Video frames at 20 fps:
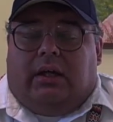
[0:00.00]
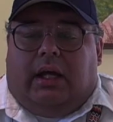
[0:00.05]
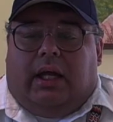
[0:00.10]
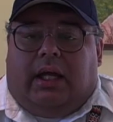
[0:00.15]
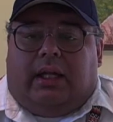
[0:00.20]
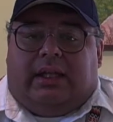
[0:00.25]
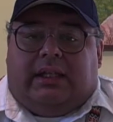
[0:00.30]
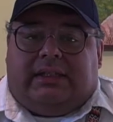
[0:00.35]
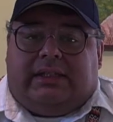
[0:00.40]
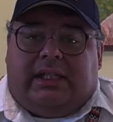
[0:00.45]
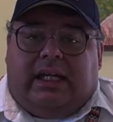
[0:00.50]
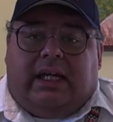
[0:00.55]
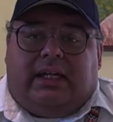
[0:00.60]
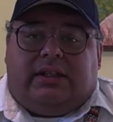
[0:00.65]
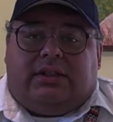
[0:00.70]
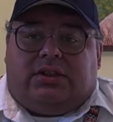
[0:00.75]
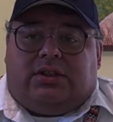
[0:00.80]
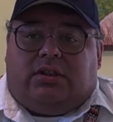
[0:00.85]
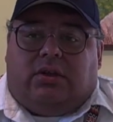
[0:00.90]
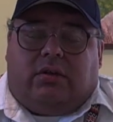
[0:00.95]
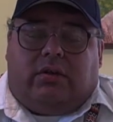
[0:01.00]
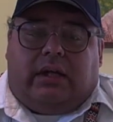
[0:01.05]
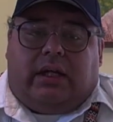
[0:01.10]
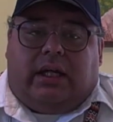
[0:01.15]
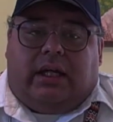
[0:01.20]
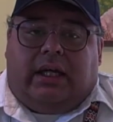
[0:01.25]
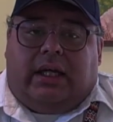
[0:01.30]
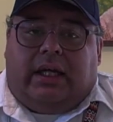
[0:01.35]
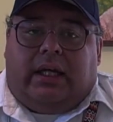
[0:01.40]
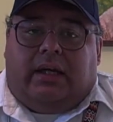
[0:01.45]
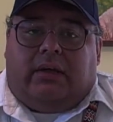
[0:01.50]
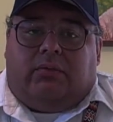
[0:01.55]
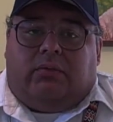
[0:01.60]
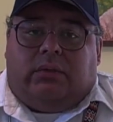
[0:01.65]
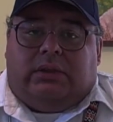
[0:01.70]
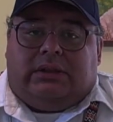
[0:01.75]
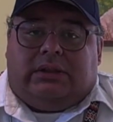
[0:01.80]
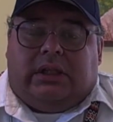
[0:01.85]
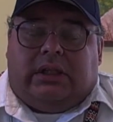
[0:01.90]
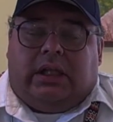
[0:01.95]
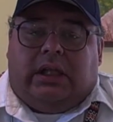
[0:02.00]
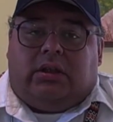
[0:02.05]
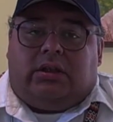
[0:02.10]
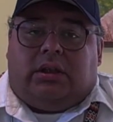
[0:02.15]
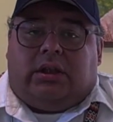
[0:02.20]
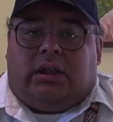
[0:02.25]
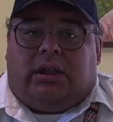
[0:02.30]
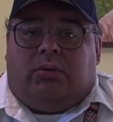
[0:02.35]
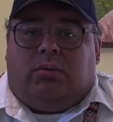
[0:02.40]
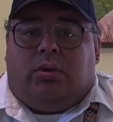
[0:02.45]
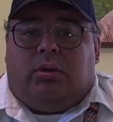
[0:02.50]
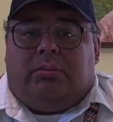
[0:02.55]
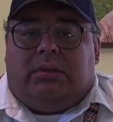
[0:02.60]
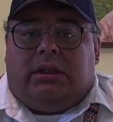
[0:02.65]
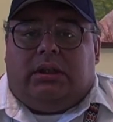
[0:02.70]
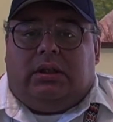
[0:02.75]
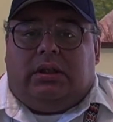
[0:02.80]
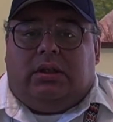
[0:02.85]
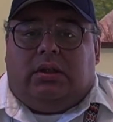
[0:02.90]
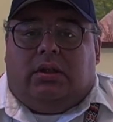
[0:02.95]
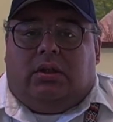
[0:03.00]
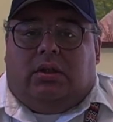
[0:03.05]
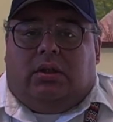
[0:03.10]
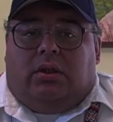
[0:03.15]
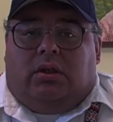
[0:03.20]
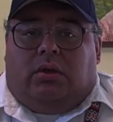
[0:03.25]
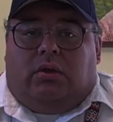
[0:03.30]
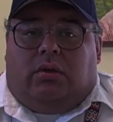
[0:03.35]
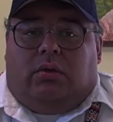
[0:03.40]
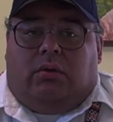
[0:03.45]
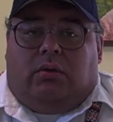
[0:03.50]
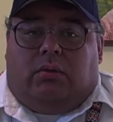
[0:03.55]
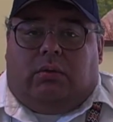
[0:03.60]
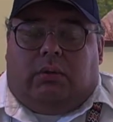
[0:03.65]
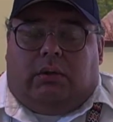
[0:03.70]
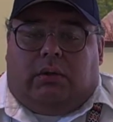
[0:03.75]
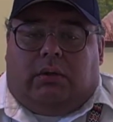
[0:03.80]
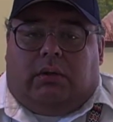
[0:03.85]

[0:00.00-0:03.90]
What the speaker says: And the saddest story I had was an elderly woman who